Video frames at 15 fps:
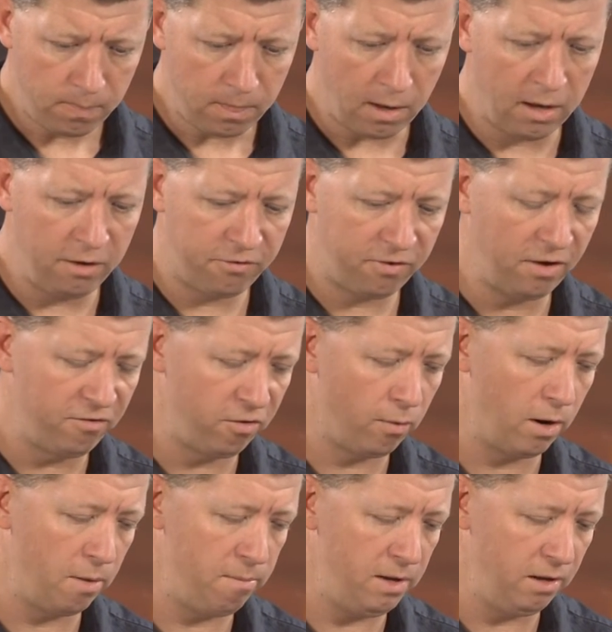And essentially
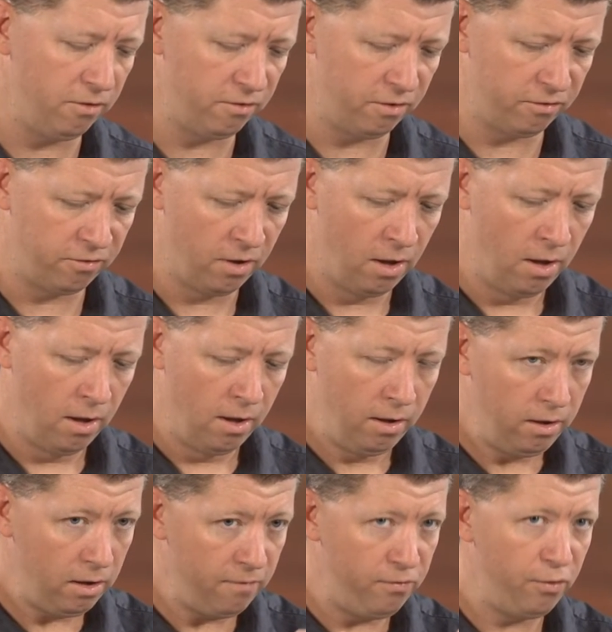what it means is,
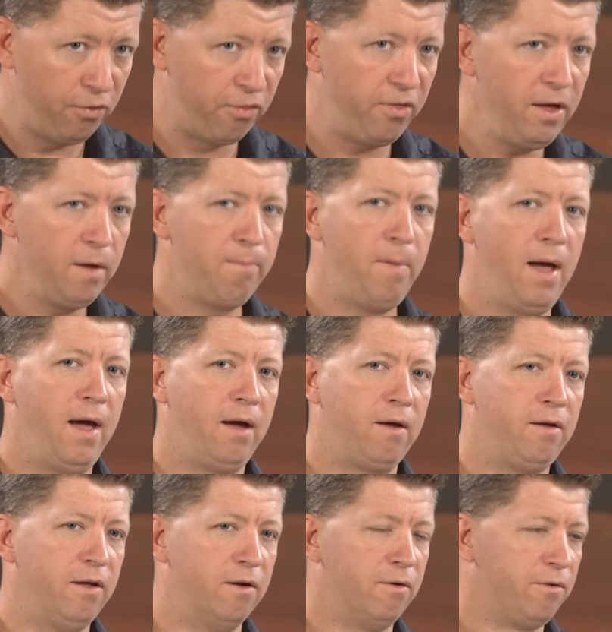if you think back
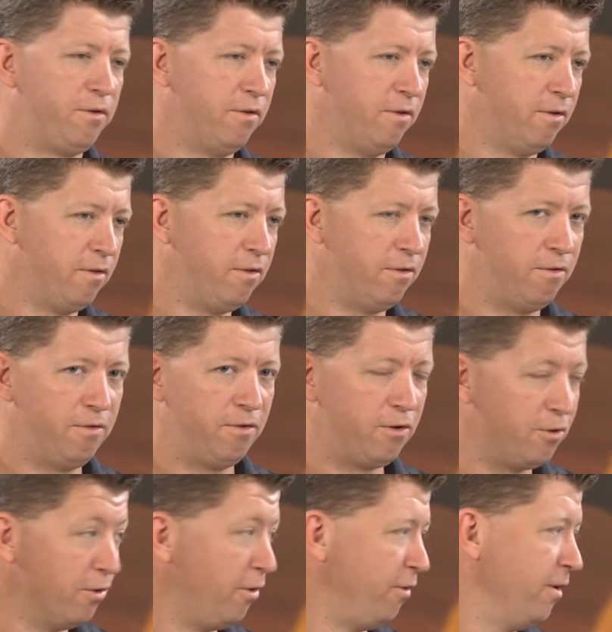to the
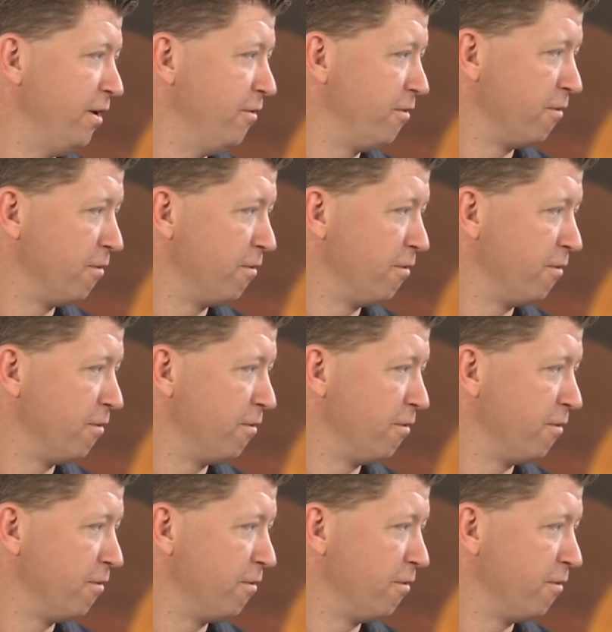good old days,